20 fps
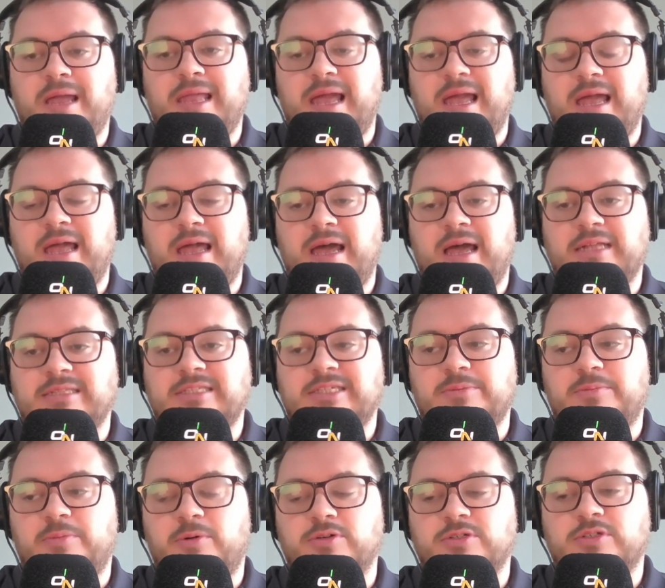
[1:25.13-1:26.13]
Talk about my
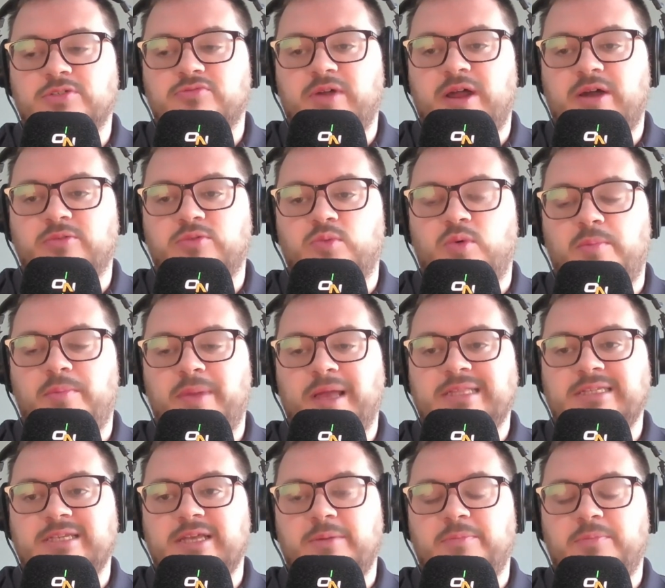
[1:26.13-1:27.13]
anti-post round
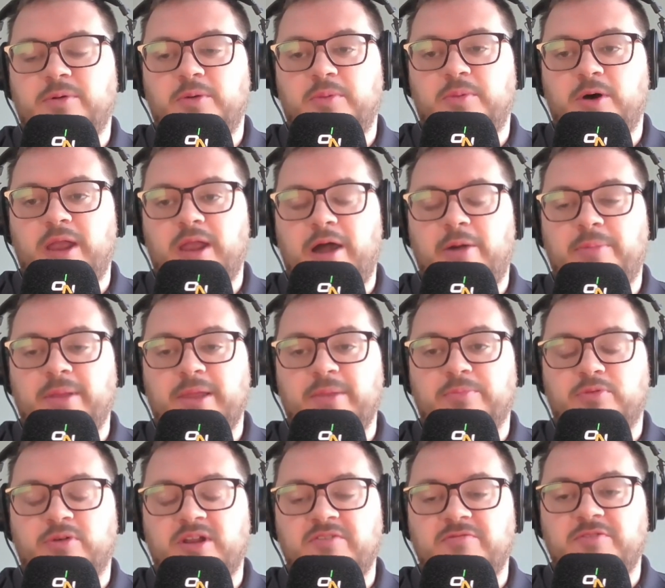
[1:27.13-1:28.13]
1 bet I put up on our
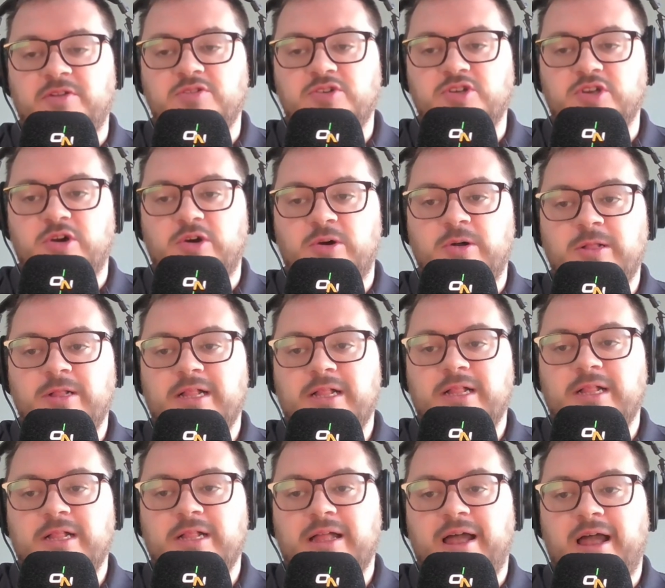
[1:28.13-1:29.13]
big preview show.
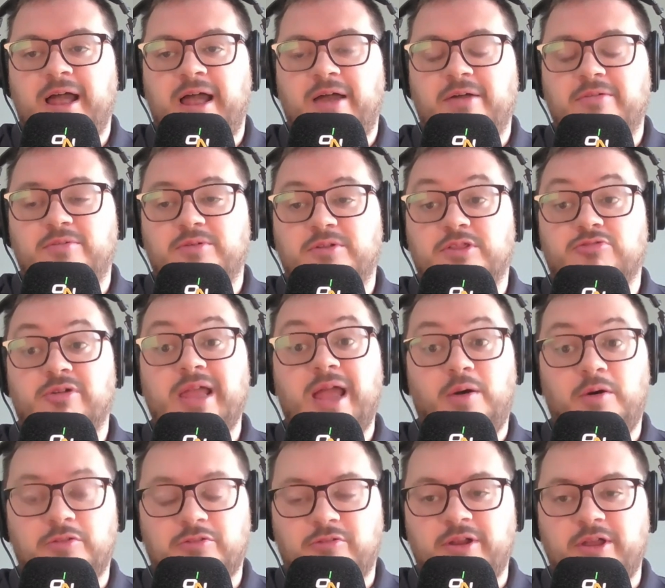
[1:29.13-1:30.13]
We're 3
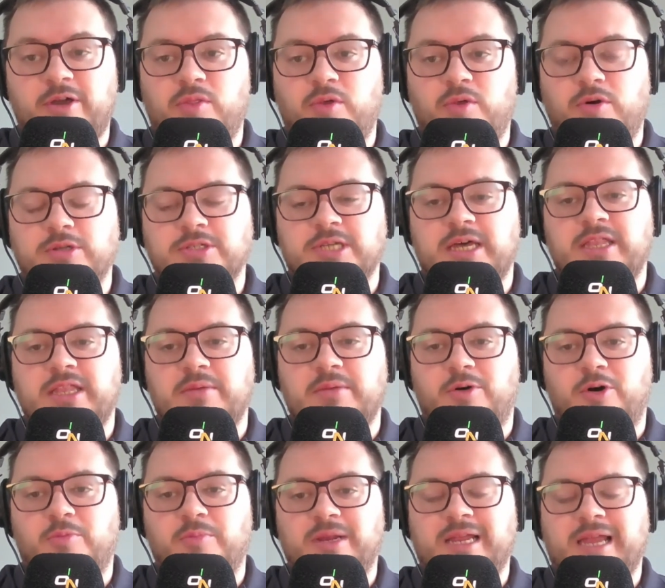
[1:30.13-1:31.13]
out of 3 on those at the
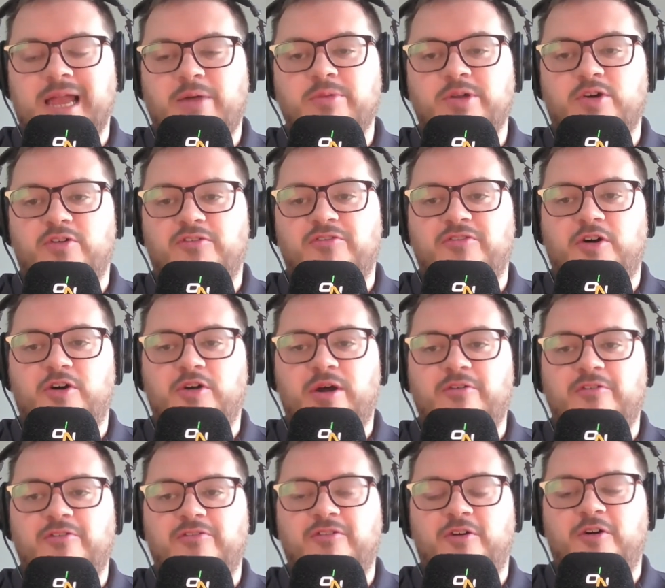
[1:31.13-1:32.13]
moment. Can we go 4 out
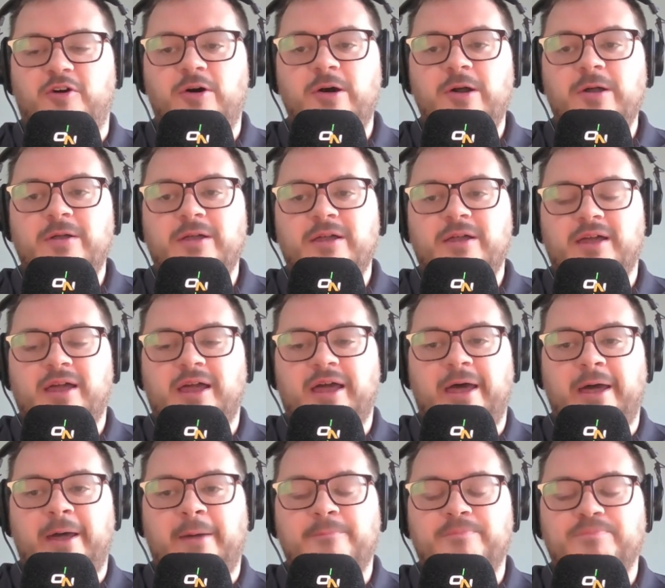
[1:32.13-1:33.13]
of 4?
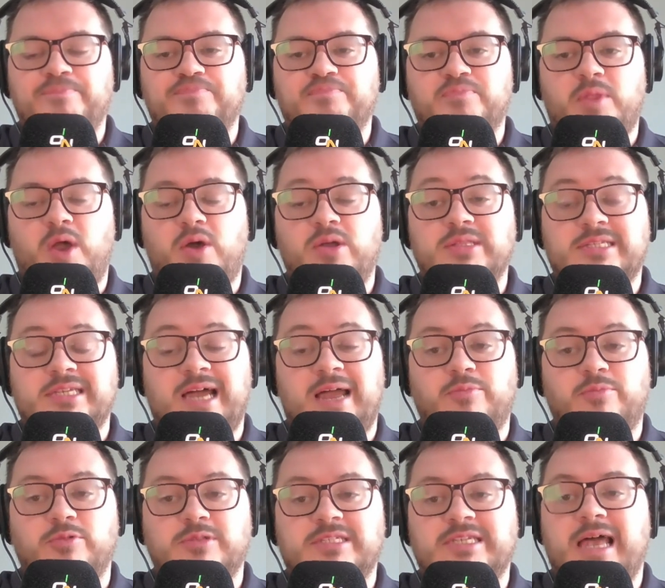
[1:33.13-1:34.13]
Time
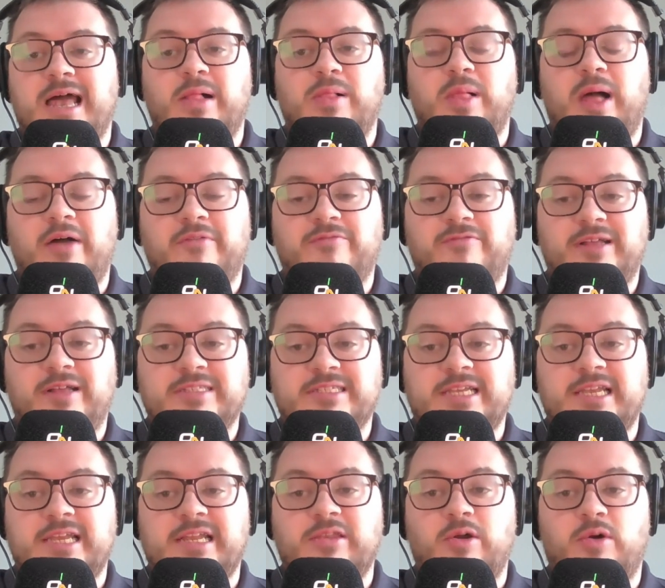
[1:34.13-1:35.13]
will tell. I fancy
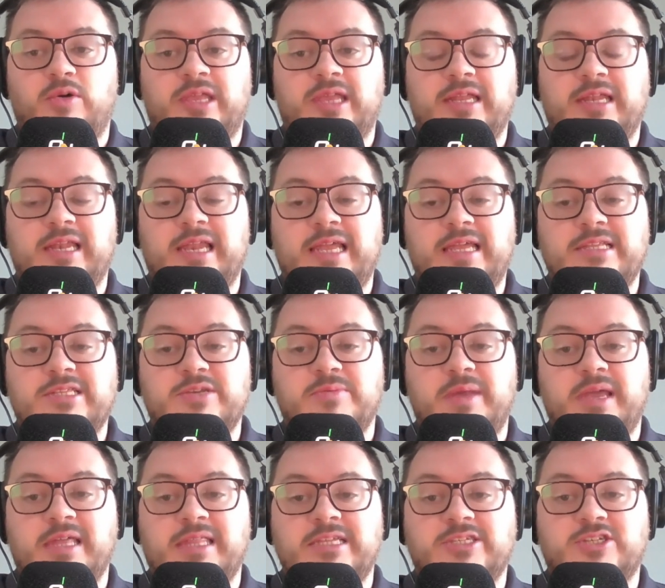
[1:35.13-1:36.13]
Lok Yin Lee to make
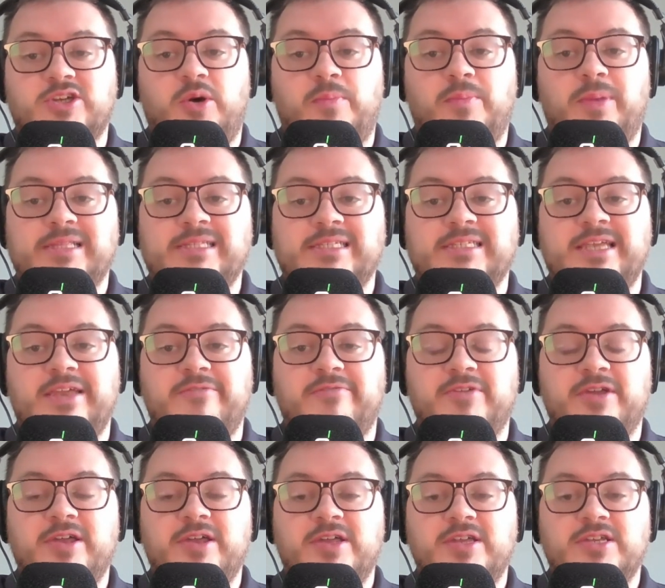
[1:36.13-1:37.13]
this competitive,
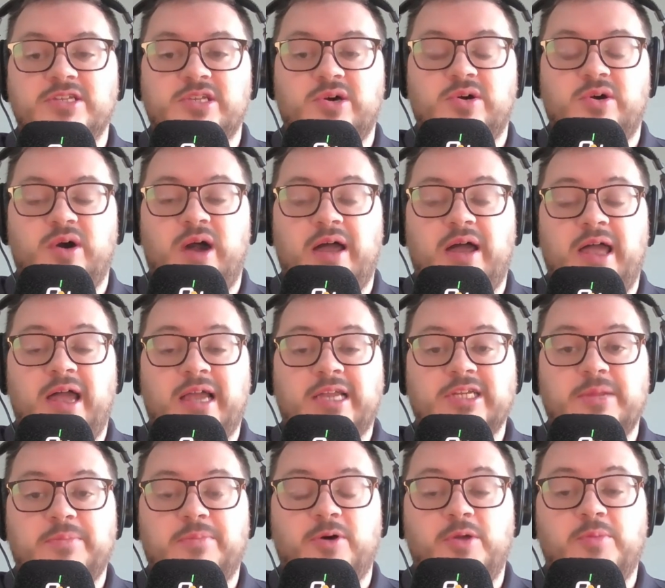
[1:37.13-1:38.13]
so I actually
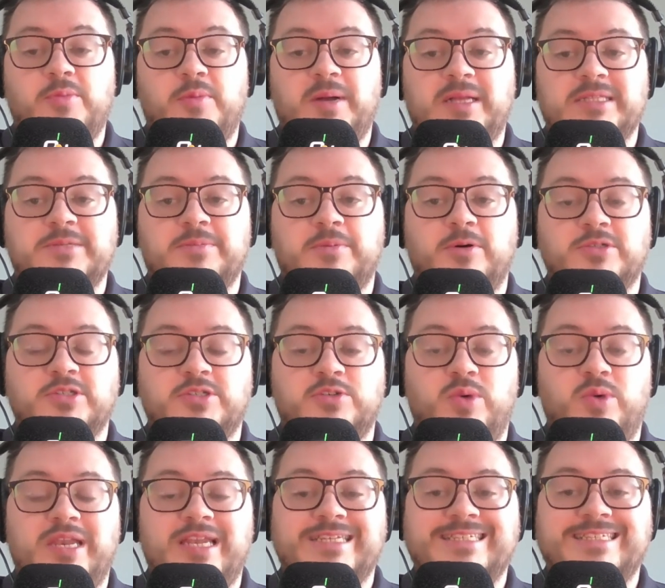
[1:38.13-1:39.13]
put him up anti-post to win a
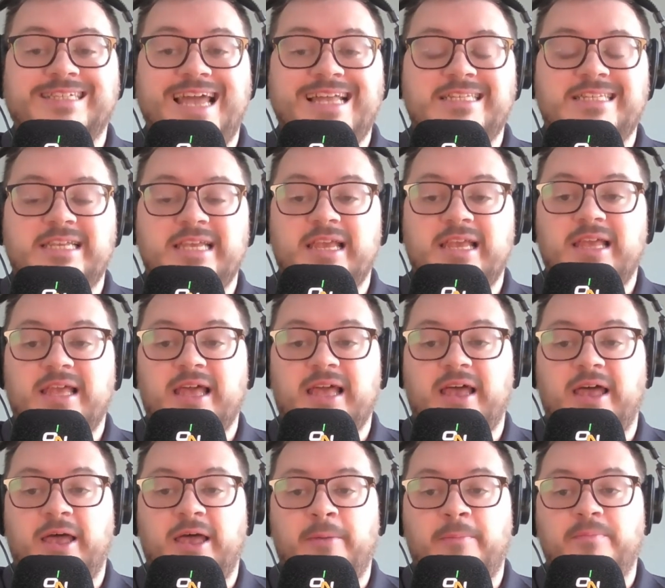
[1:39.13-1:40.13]
set.
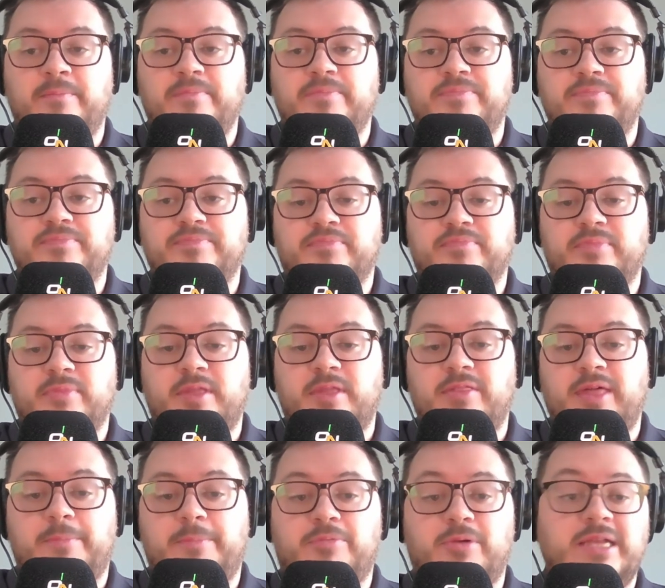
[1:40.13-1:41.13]
That
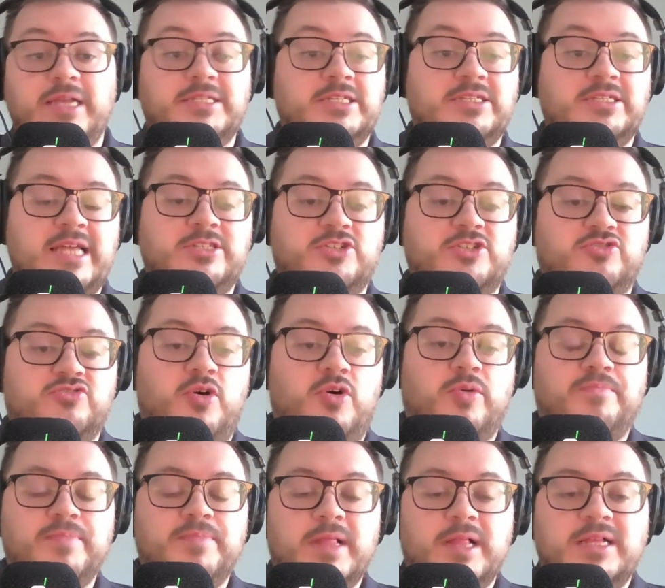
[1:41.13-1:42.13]
price has stayed strong,
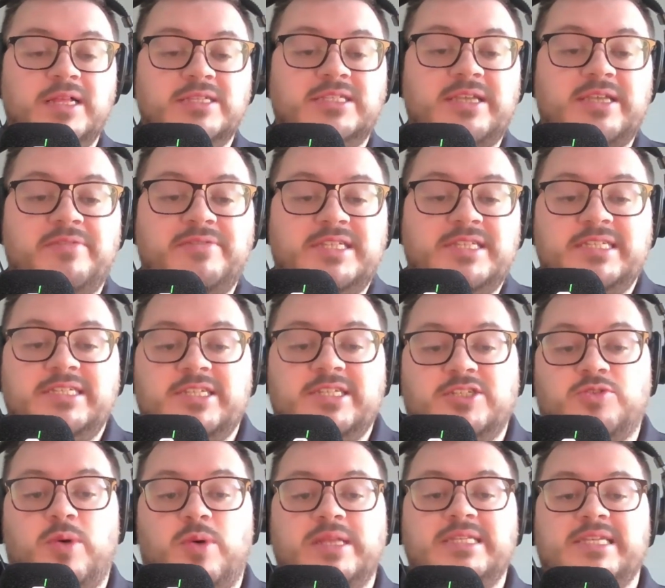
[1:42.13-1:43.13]

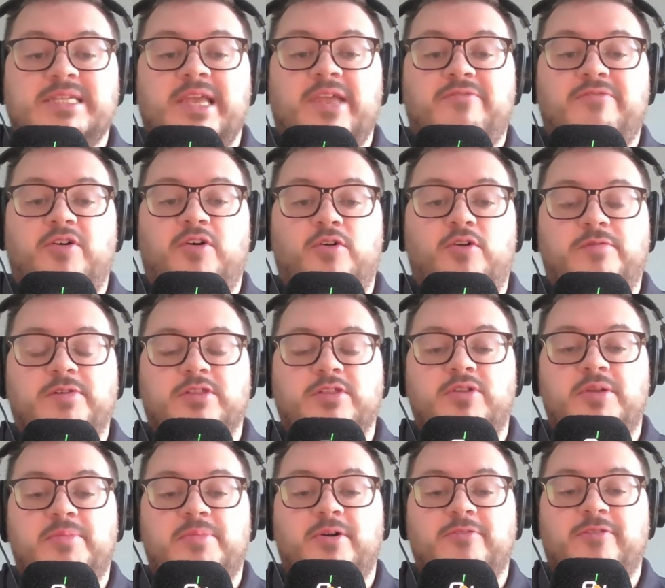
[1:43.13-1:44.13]
17-20 for over
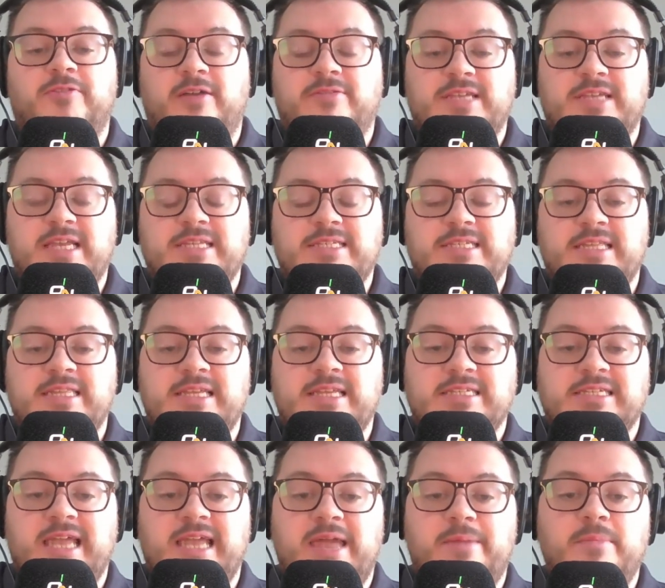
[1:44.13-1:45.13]
3.5 sets in this game,
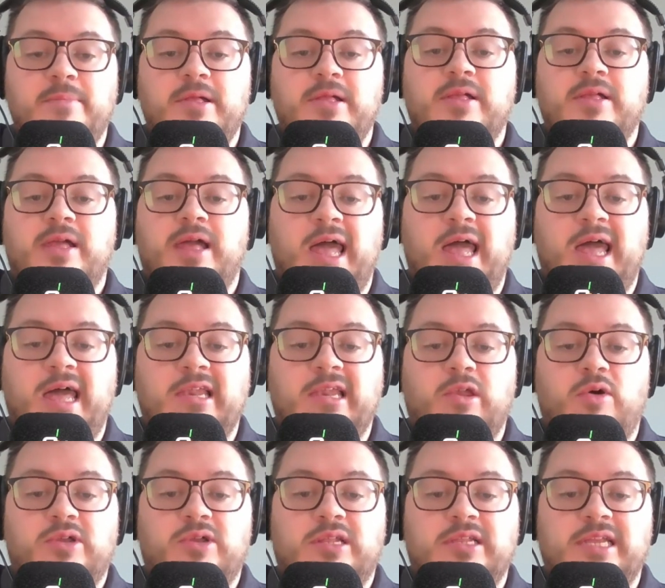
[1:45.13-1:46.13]
and
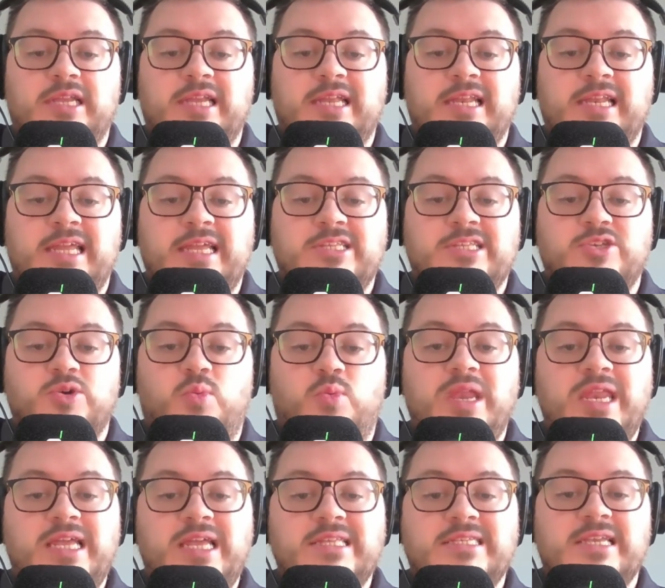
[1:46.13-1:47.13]
Lok Yin Lee to win
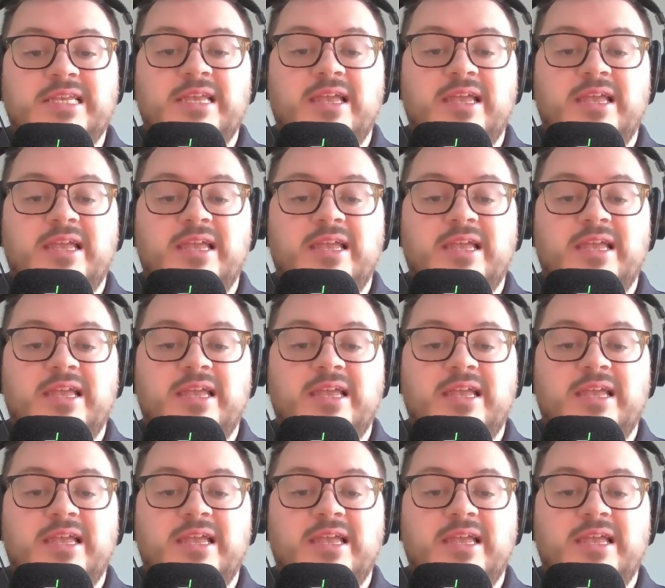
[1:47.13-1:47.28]
it